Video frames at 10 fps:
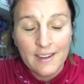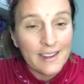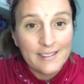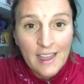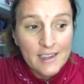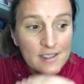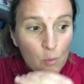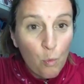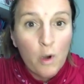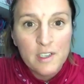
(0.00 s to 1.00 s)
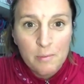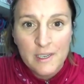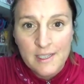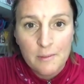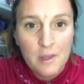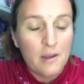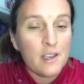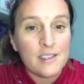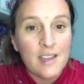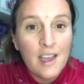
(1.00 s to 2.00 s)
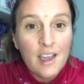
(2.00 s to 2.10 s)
Like that is the worst place to be because